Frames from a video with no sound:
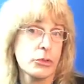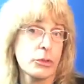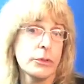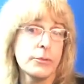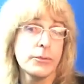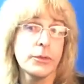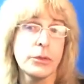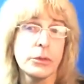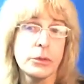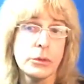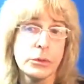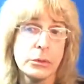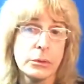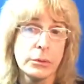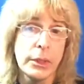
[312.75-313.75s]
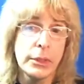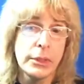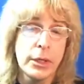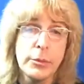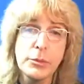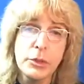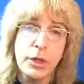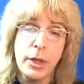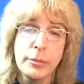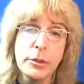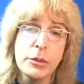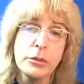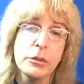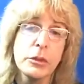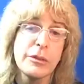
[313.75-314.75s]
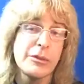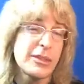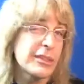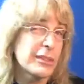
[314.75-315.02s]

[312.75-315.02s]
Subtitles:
good for you and helps calm your nerves,